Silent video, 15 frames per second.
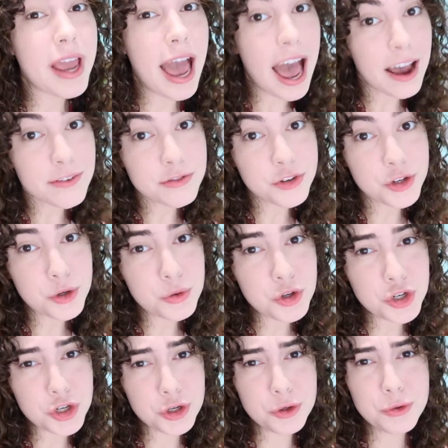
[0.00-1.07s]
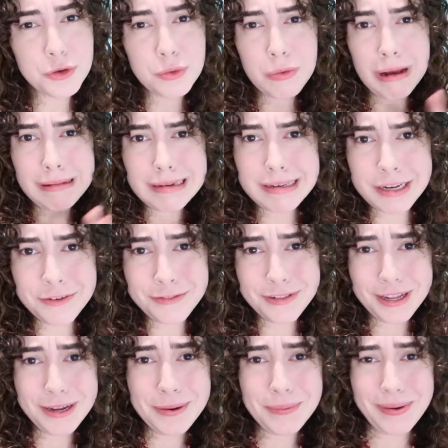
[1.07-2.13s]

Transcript: We have to choose relatively